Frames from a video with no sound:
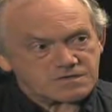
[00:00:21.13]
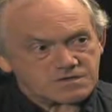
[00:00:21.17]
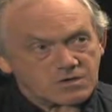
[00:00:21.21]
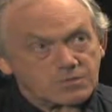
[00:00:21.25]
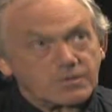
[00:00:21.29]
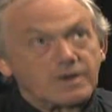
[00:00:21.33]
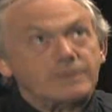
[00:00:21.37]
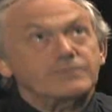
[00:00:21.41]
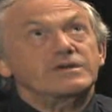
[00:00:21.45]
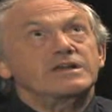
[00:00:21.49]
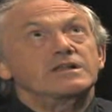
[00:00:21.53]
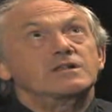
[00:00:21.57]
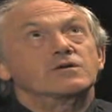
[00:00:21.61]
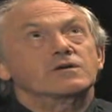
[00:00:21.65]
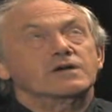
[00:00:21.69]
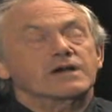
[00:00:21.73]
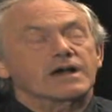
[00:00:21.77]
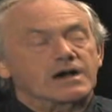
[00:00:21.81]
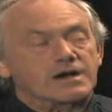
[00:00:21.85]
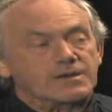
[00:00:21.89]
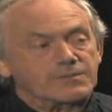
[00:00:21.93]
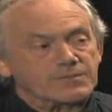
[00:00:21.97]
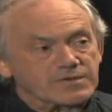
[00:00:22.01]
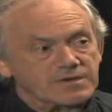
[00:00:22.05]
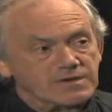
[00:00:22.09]
So, when we look
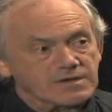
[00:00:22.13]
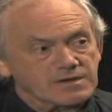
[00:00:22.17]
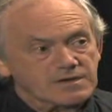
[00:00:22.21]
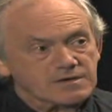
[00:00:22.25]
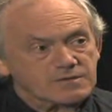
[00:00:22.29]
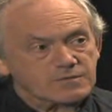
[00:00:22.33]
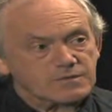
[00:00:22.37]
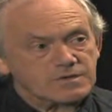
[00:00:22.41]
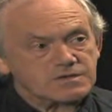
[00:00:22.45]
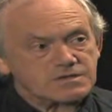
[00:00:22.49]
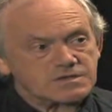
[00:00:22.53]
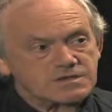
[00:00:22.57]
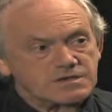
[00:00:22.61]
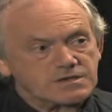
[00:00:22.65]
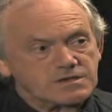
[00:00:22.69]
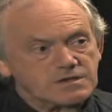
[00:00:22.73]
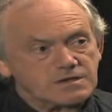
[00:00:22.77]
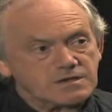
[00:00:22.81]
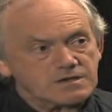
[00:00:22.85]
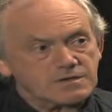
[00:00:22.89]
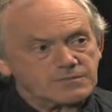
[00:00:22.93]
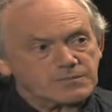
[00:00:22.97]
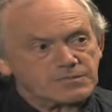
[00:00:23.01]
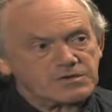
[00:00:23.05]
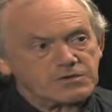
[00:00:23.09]
up, we
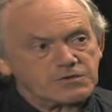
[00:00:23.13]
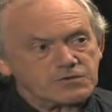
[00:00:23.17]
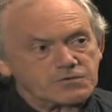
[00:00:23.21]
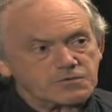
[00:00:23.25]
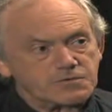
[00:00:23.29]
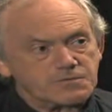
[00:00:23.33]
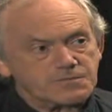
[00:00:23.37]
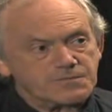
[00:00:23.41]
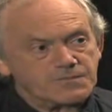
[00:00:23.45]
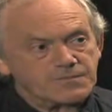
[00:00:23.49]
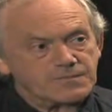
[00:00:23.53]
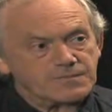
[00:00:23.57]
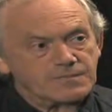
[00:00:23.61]
see blue,